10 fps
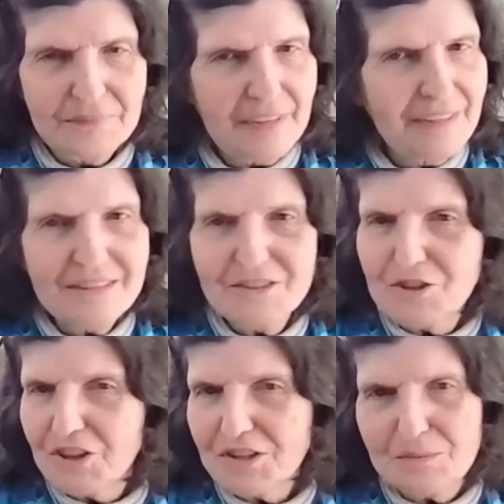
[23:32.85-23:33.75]
it is
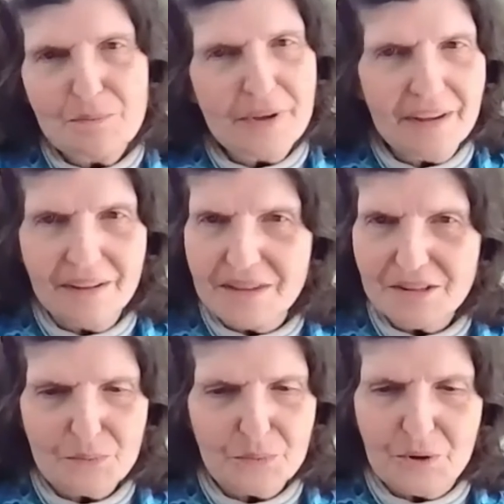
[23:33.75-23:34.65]
just me on
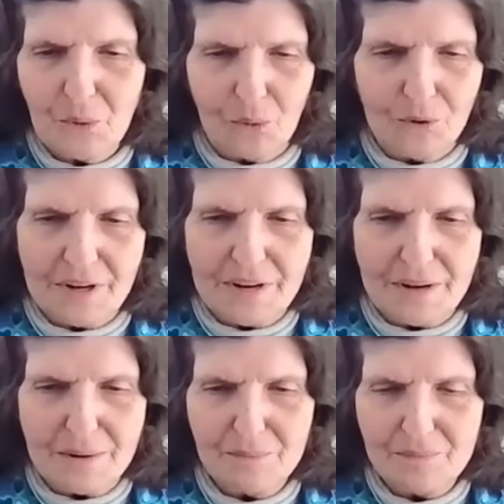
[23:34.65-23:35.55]
this
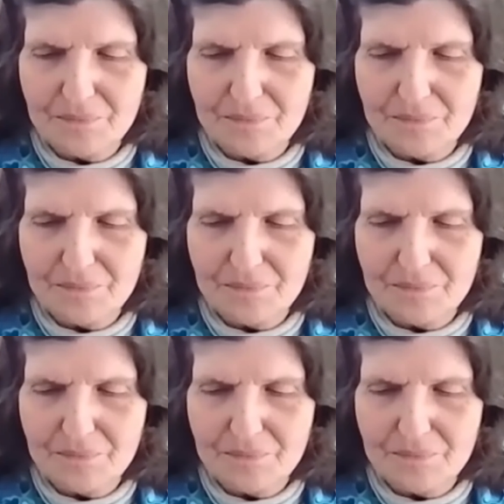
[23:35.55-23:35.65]
recording.